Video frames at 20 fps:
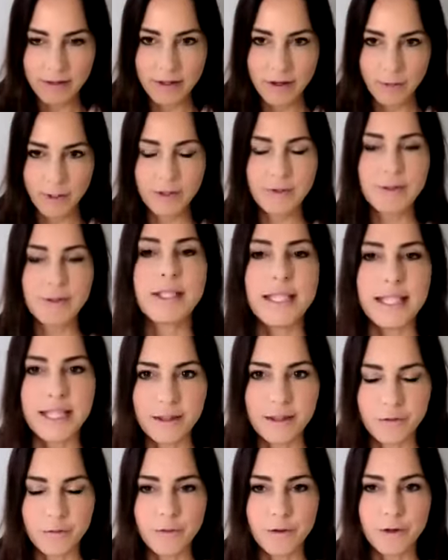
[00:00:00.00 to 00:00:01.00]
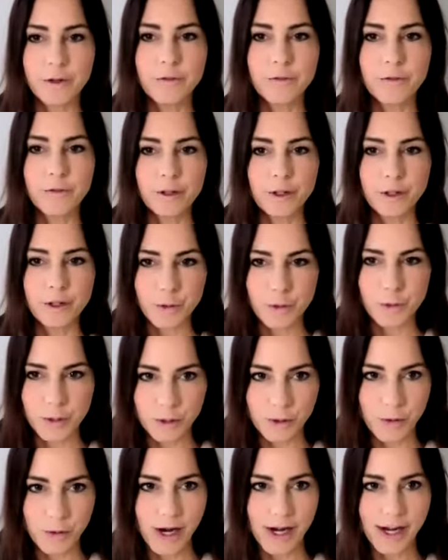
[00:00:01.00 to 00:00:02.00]
when you see the full virtual
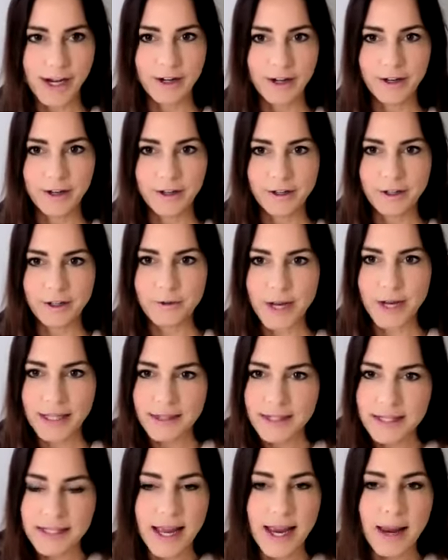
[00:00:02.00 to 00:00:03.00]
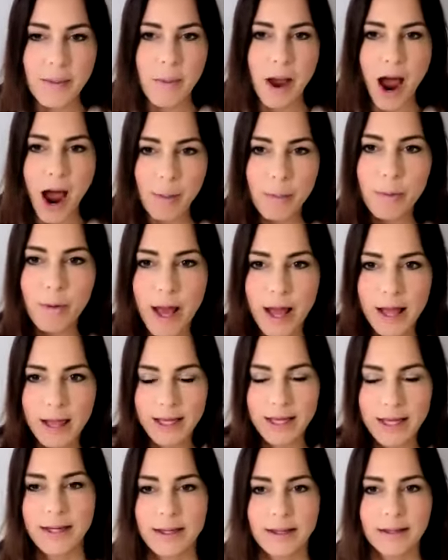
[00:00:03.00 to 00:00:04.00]
choir, you get the same
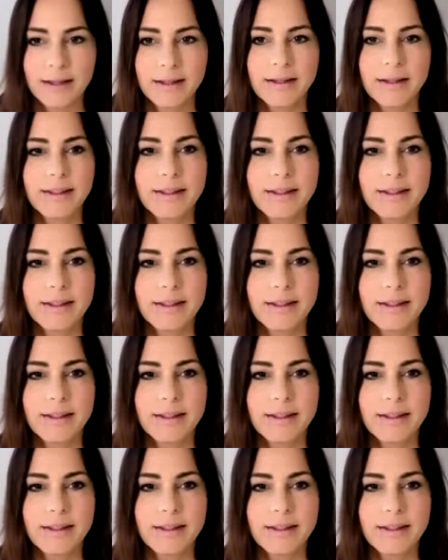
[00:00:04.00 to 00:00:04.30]
upwelling